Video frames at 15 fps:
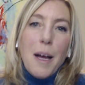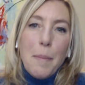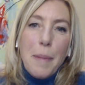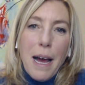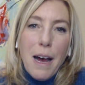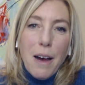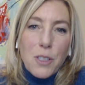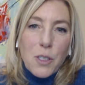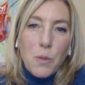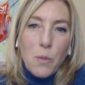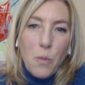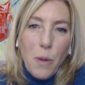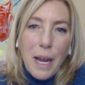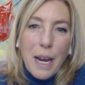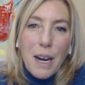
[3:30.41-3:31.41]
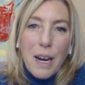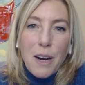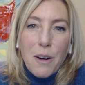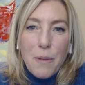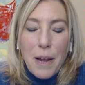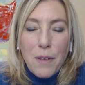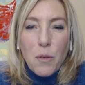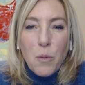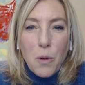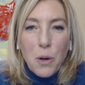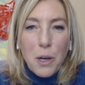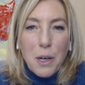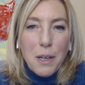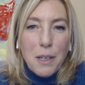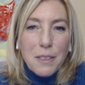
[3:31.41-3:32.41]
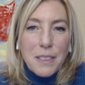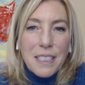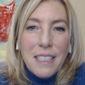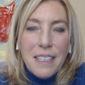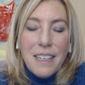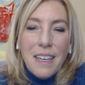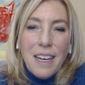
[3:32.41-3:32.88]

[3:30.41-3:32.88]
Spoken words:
about where around the world